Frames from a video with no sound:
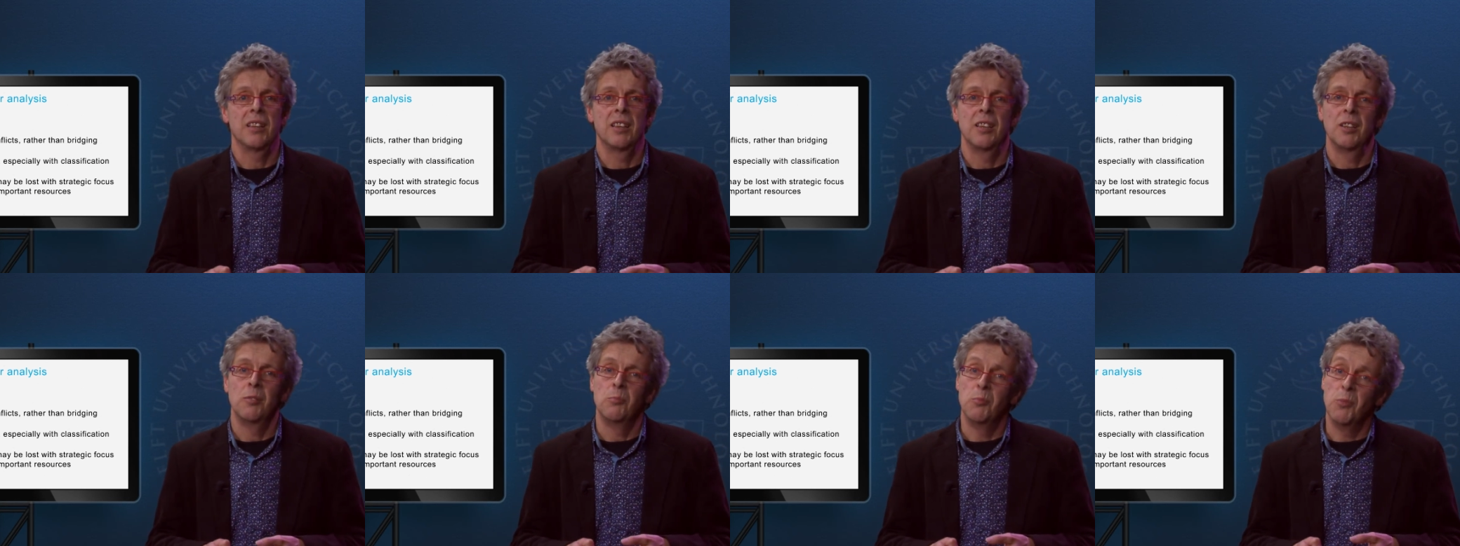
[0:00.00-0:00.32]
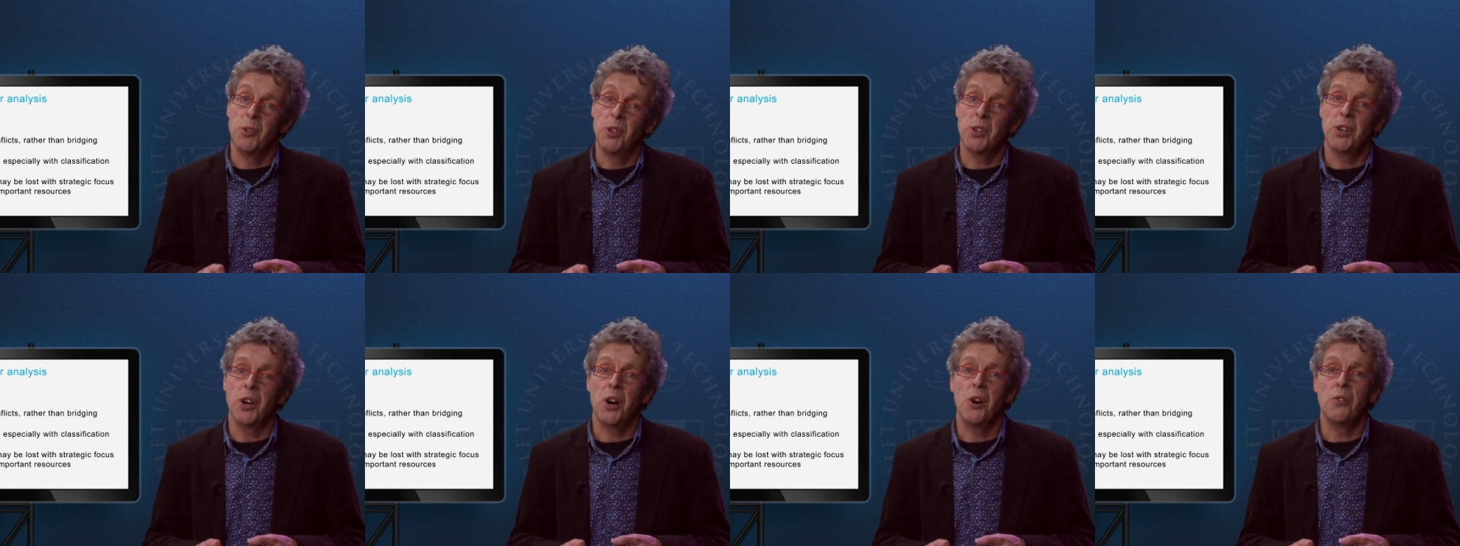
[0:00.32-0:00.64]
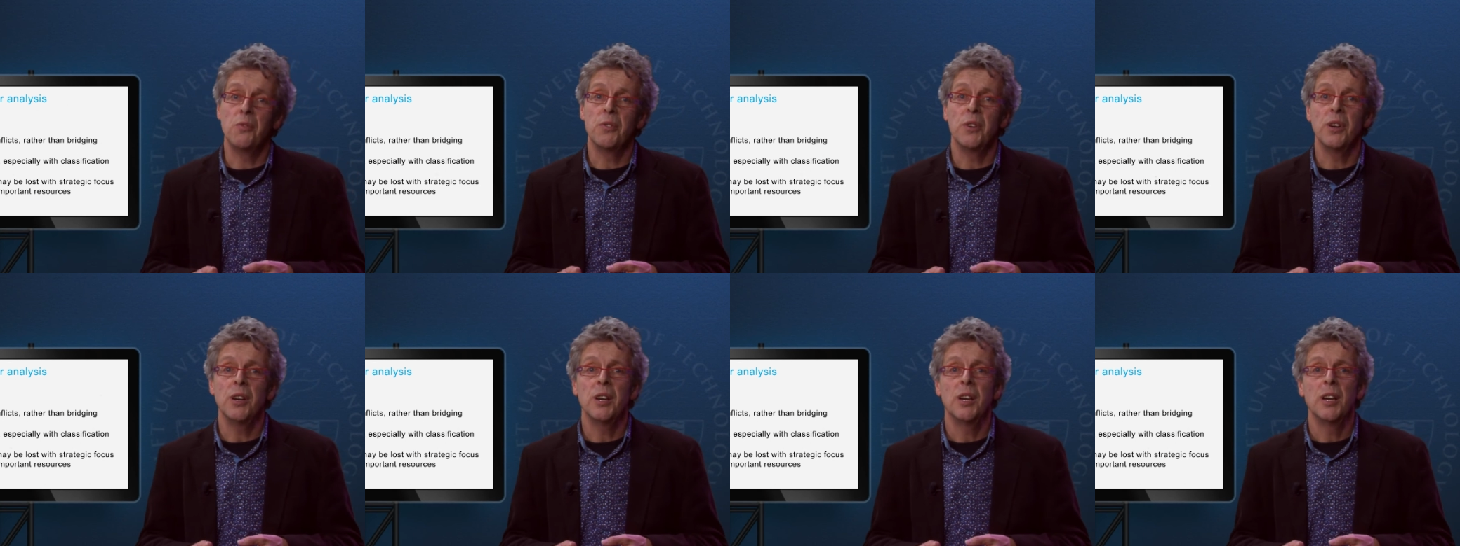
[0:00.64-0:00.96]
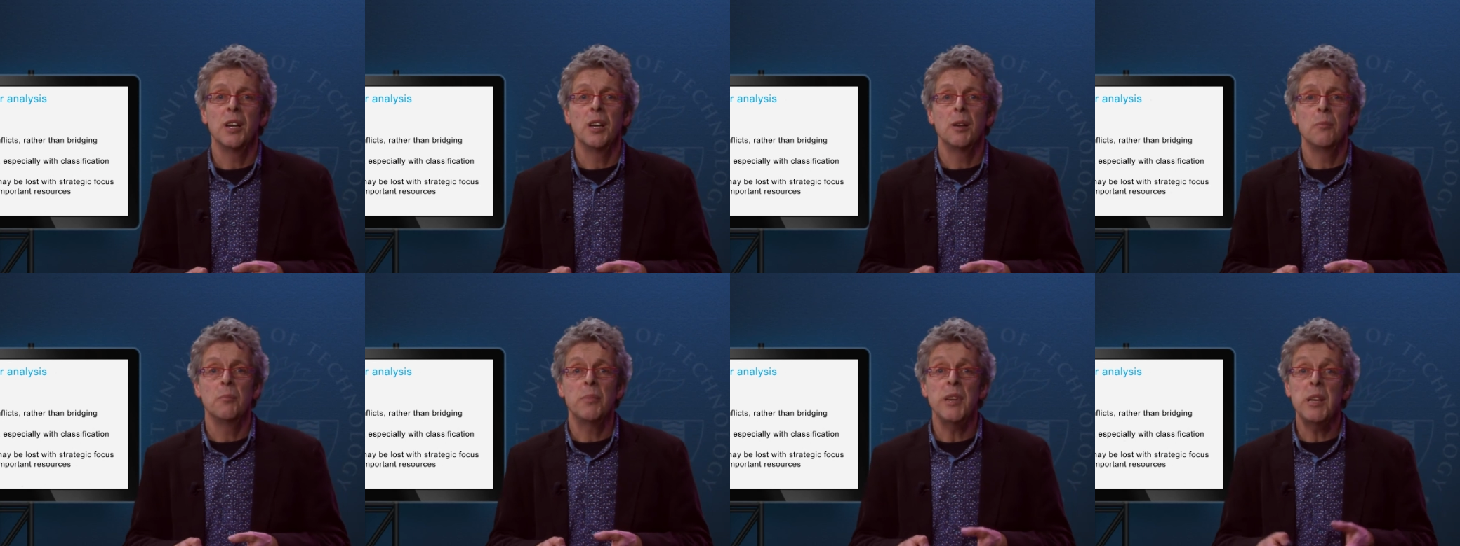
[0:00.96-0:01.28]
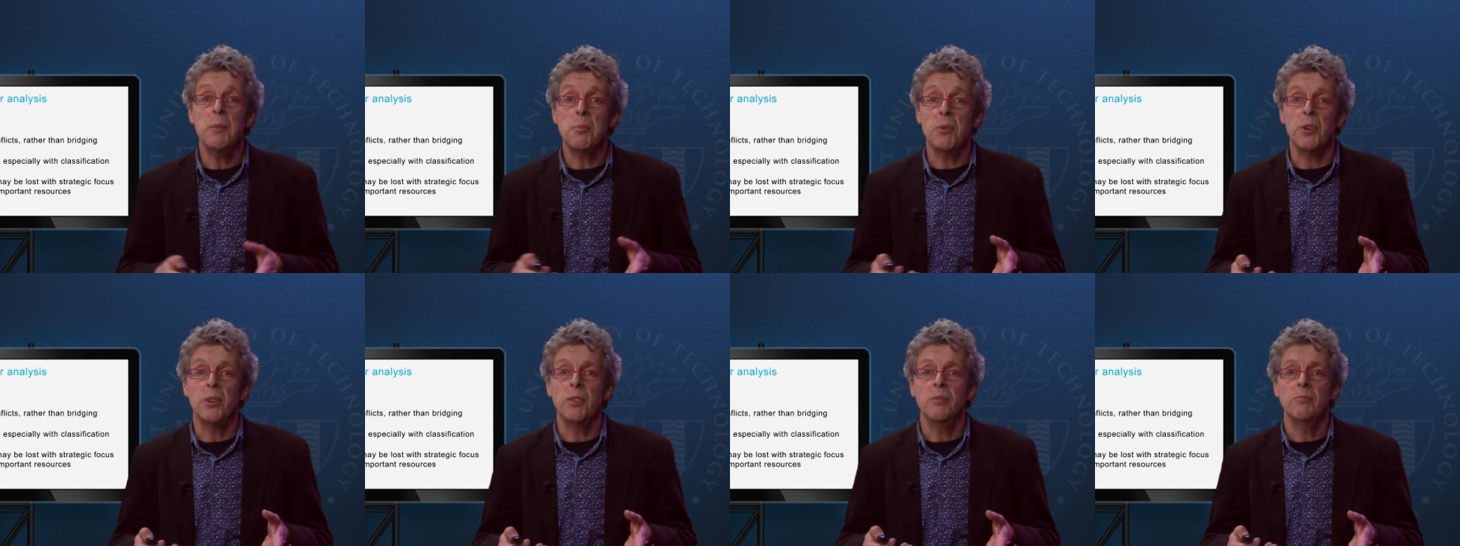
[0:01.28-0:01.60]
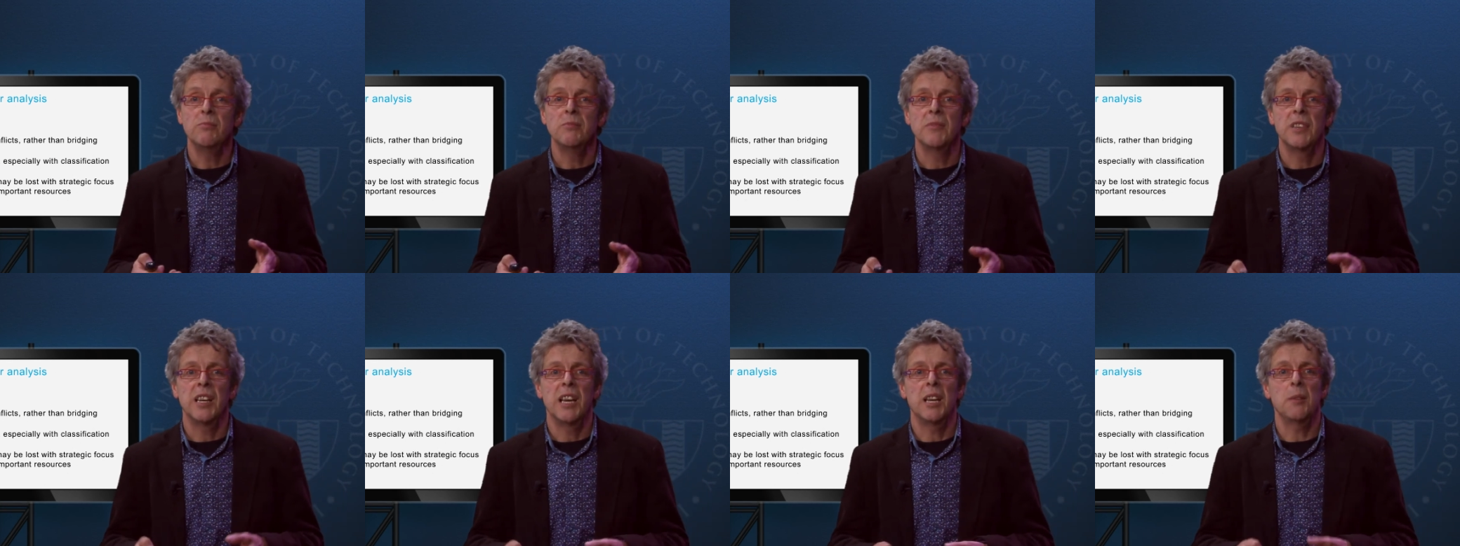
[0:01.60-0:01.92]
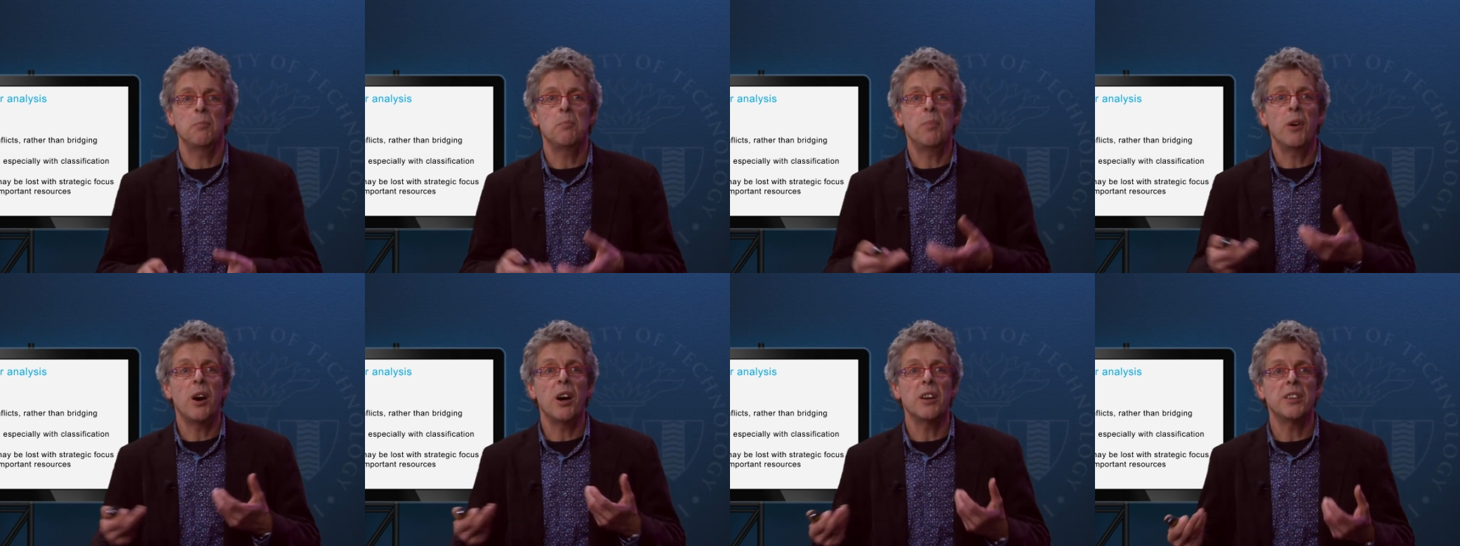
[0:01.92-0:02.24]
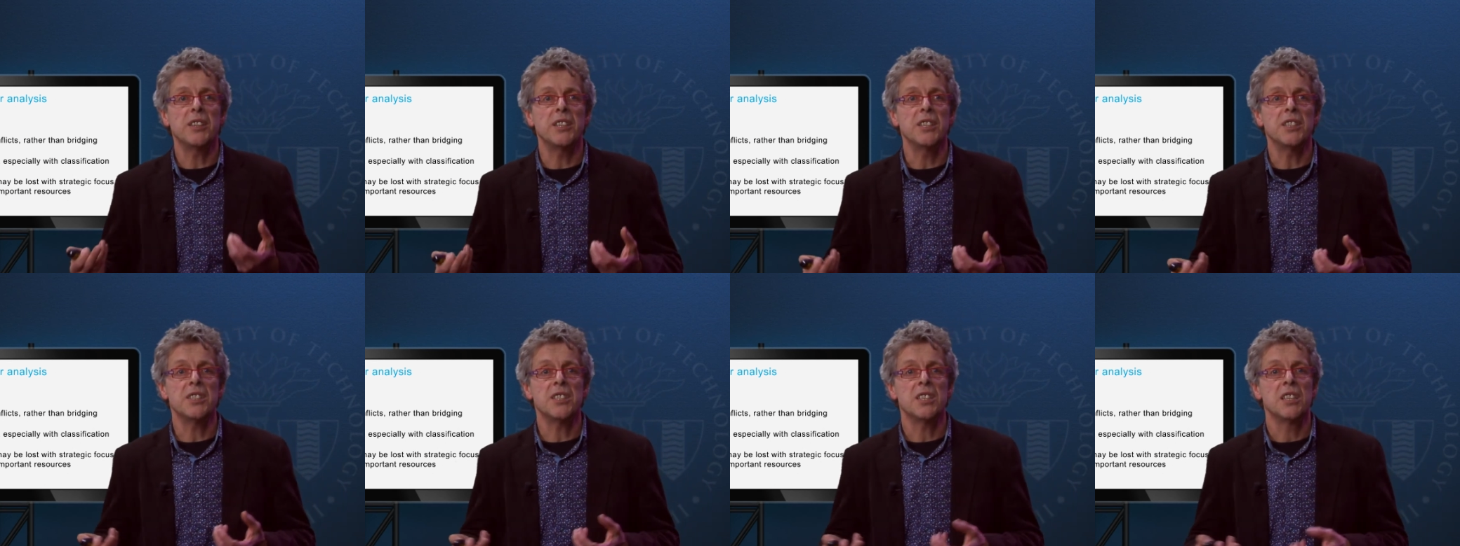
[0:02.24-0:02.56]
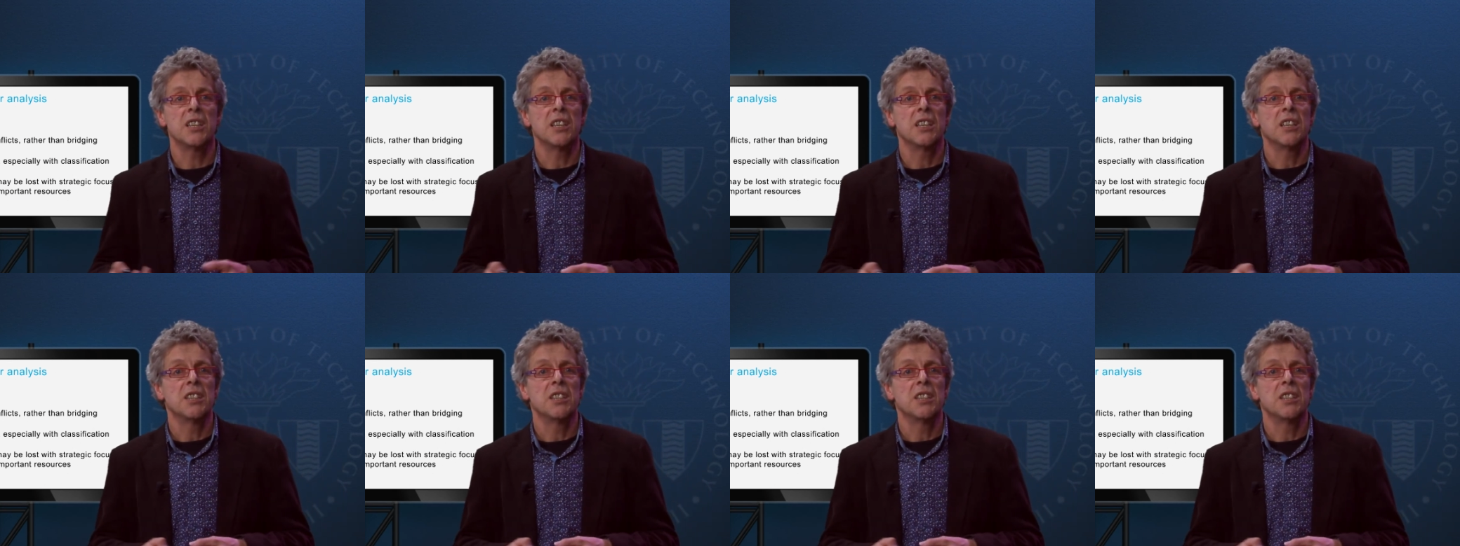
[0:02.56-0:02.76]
Moreover, people and parties